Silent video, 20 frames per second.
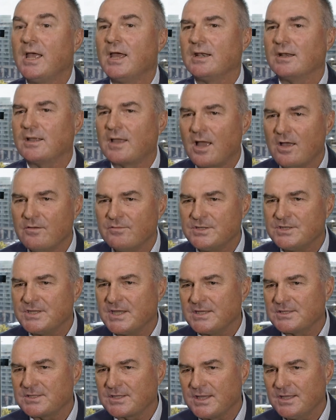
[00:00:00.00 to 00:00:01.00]
and COVID
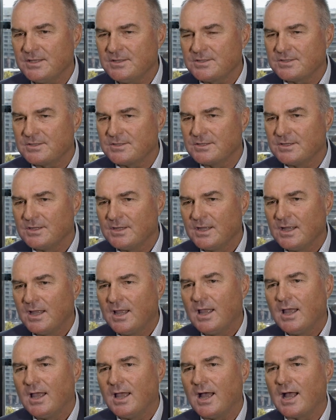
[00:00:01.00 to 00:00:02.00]
test kits,
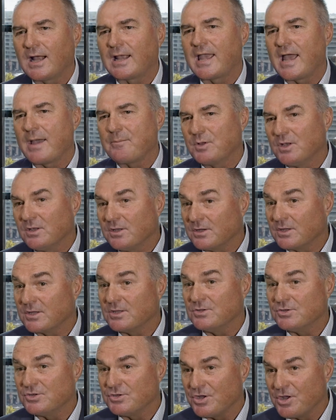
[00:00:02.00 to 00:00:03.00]
capital and
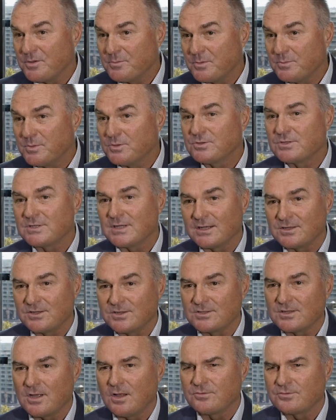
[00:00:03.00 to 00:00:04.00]
consumables such
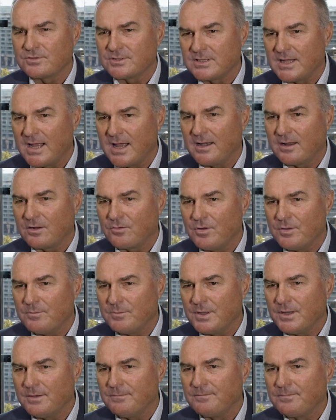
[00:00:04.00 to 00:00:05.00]
as ultrasound
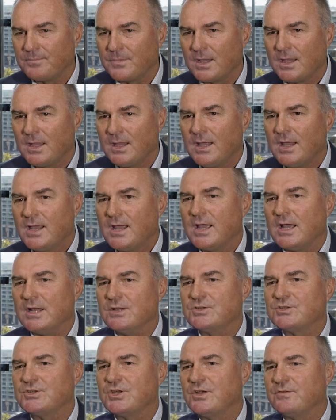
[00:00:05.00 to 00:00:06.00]
equipment,
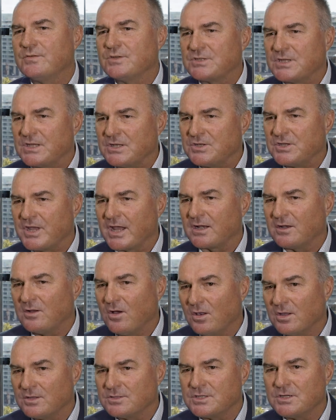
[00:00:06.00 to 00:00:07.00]
and service and
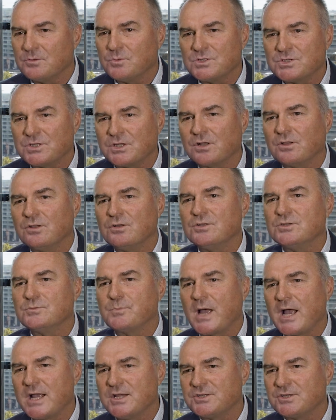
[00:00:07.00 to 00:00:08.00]
technology, which includes
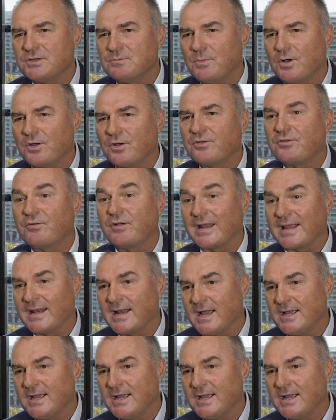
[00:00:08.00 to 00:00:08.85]
patient monitoring and